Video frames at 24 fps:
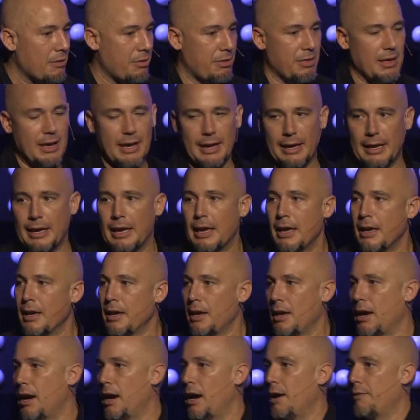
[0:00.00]
thing.
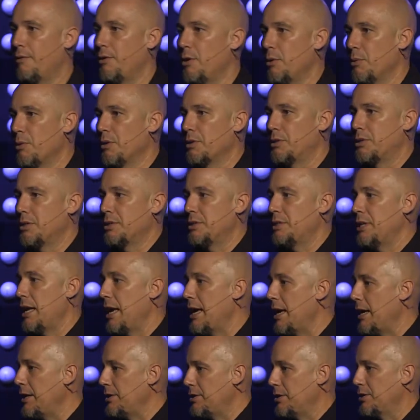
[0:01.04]
Uh, if you were
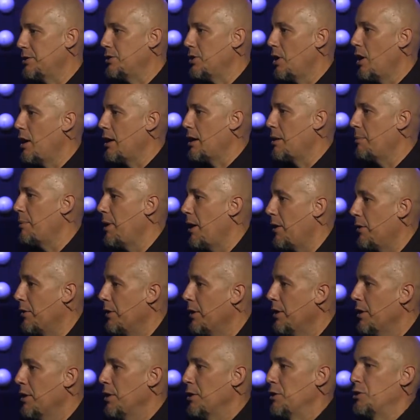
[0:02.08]
today to talk about
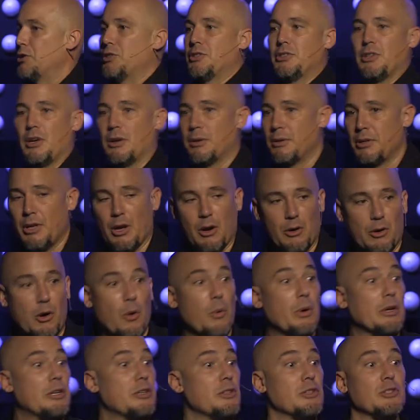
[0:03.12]
you know
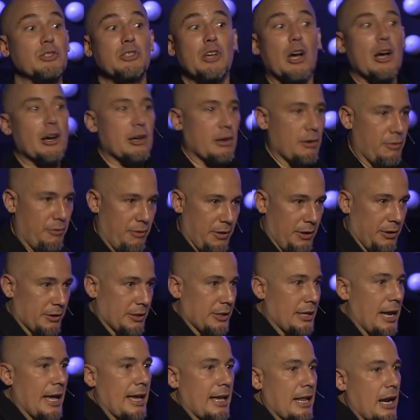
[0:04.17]
going to the soccer field
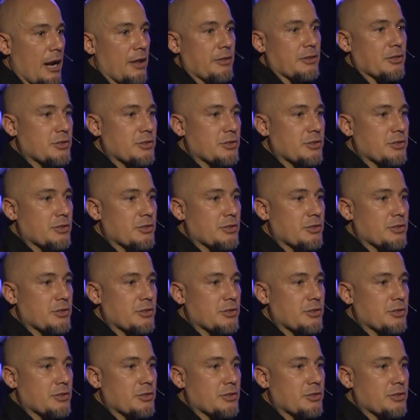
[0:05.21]
and hanging out at